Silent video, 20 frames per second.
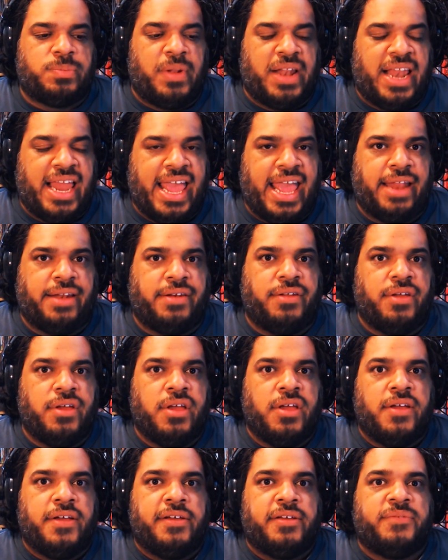plan
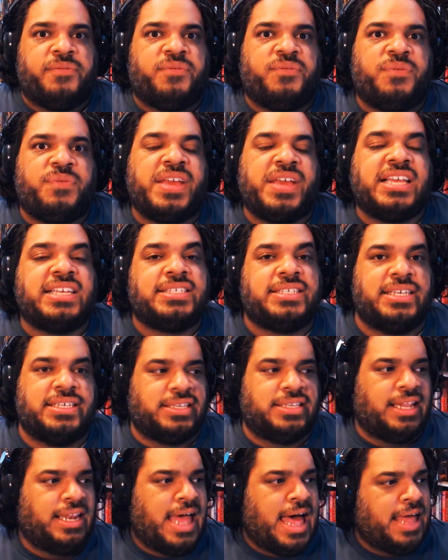
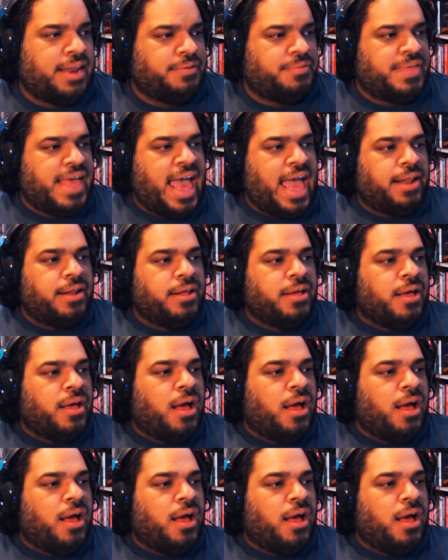fixes a lot of that.